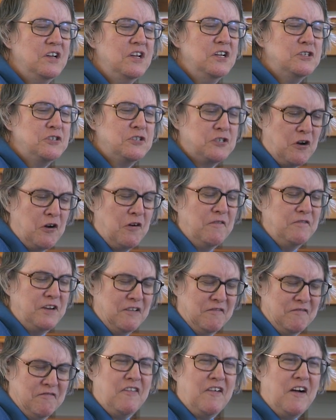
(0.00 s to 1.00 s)
served
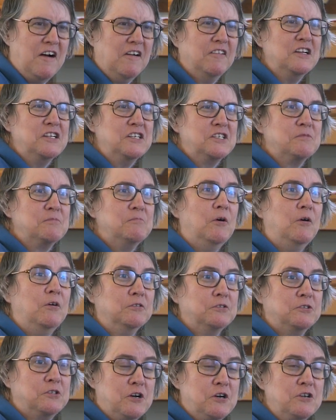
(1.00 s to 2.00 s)
in fairly
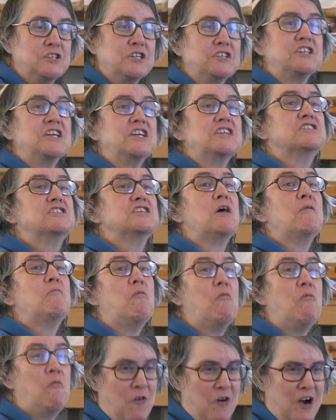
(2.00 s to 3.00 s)
small churches and
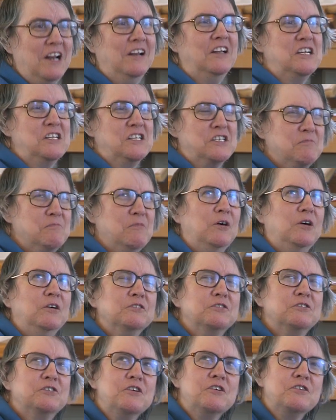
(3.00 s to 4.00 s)
some really
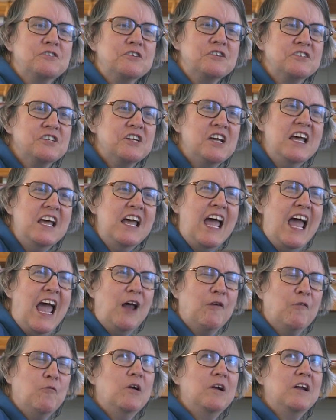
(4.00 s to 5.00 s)
small churches.
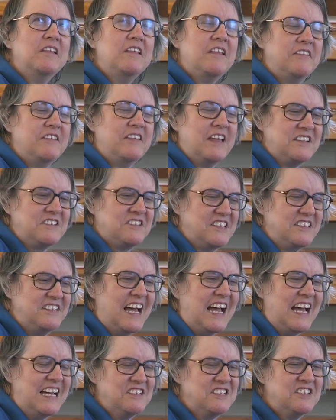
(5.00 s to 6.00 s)
And one of the things that
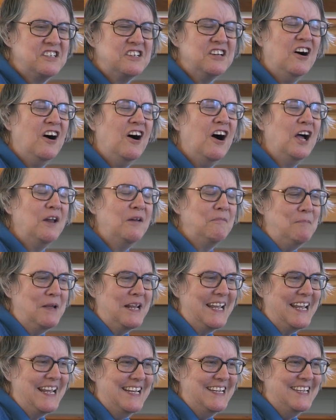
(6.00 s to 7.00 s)
that's taught
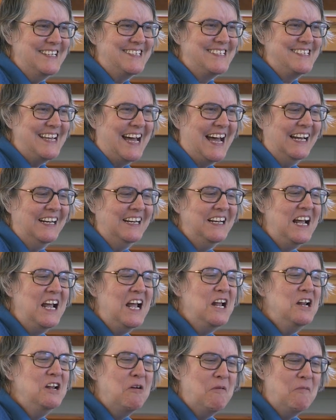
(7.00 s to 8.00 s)
me is that
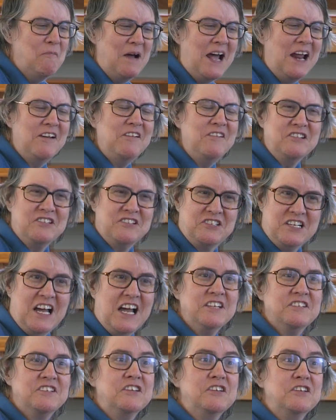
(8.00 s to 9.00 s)
no matter the
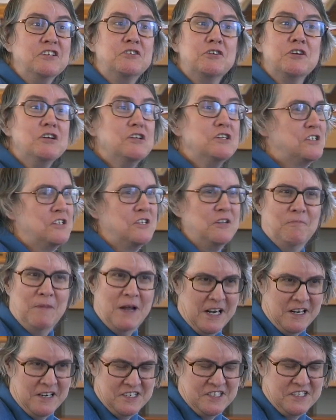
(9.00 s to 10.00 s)
size of the church, no
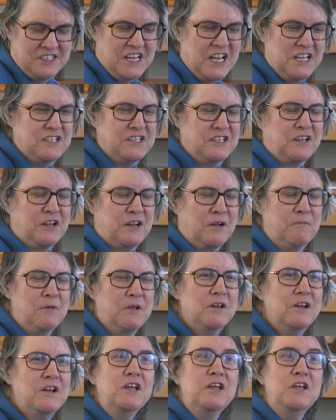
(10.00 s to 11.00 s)
matter the size of the
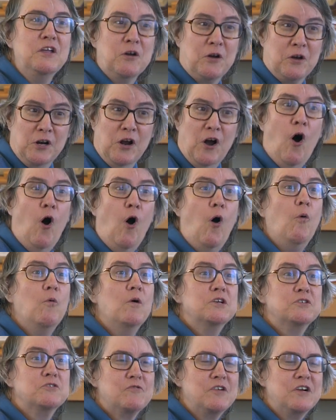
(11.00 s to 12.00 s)
community, you can
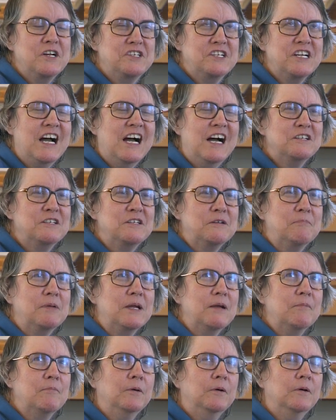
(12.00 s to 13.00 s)
always reach out to
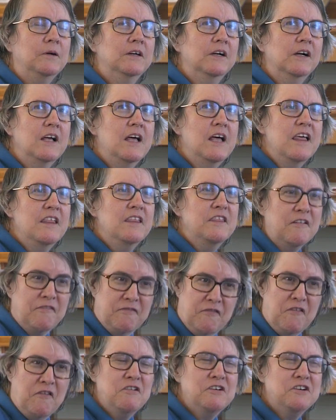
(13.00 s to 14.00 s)
people. The
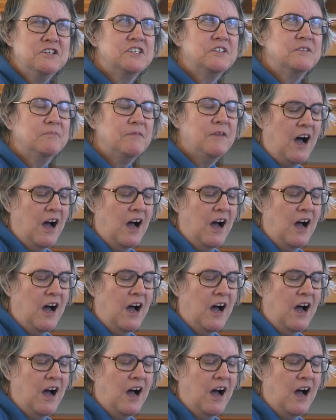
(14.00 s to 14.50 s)
first